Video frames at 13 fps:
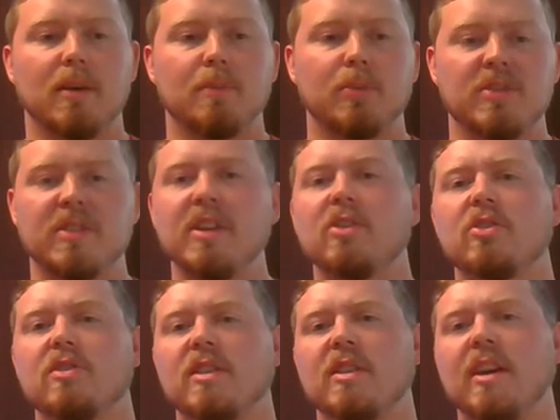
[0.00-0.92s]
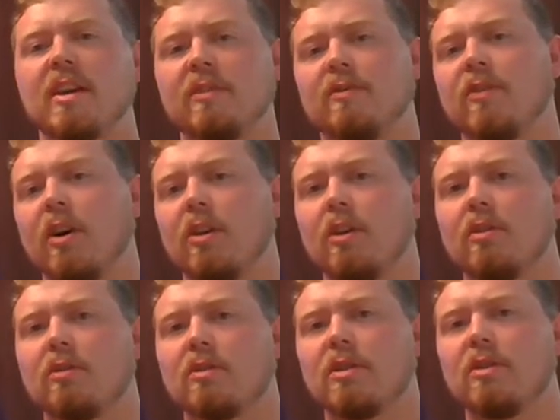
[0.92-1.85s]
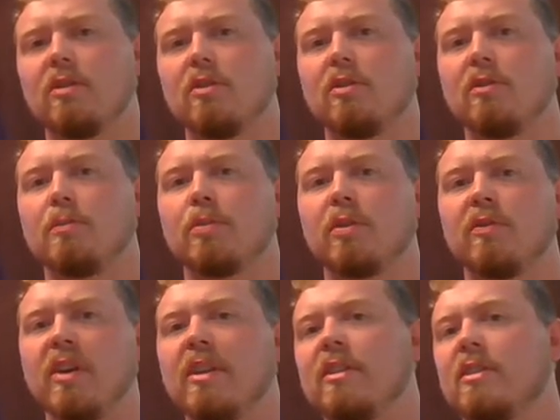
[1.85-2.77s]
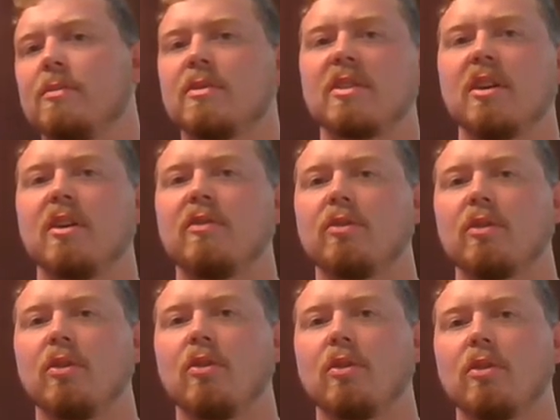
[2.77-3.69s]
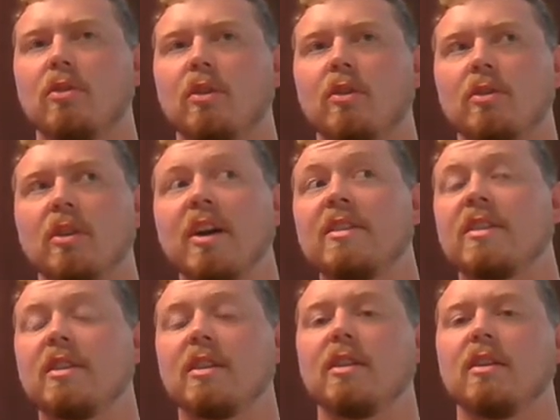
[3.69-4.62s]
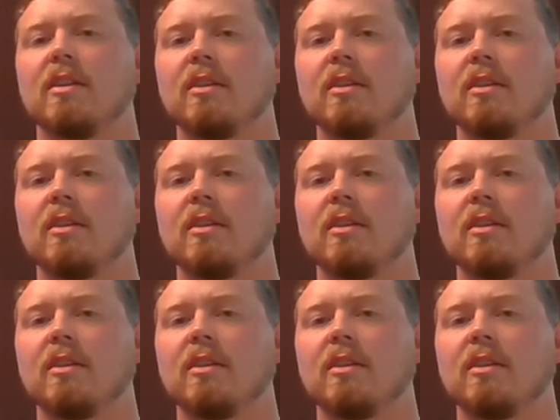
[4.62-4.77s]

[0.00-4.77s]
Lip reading: procedures that they can follow to prevent themselves or lessen